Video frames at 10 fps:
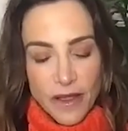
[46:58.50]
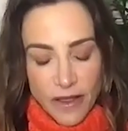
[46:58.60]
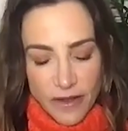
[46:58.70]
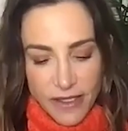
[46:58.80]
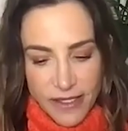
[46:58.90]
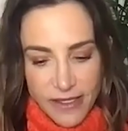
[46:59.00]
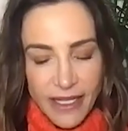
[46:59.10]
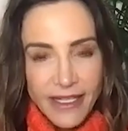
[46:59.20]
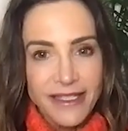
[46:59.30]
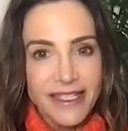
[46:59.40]
the
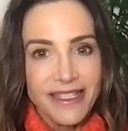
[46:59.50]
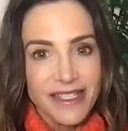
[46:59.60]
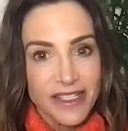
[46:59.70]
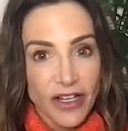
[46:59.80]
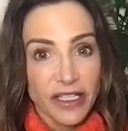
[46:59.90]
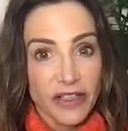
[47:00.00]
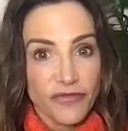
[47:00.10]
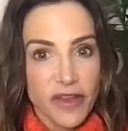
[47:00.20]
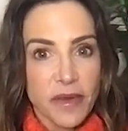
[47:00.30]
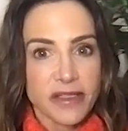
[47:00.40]
science and the study of
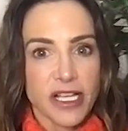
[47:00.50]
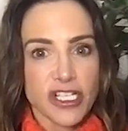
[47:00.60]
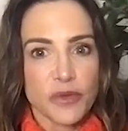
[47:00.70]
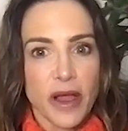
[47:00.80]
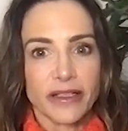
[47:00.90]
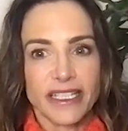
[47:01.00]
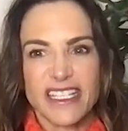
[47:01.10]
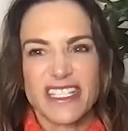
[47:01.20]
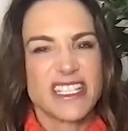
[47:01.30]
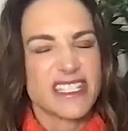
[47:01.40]
female sexuality is
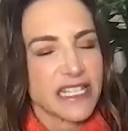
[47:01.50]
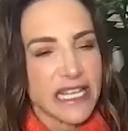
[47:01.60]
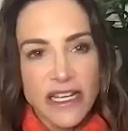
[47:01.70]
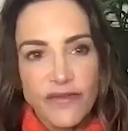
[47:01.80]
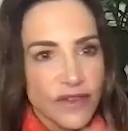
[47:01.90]
in its infant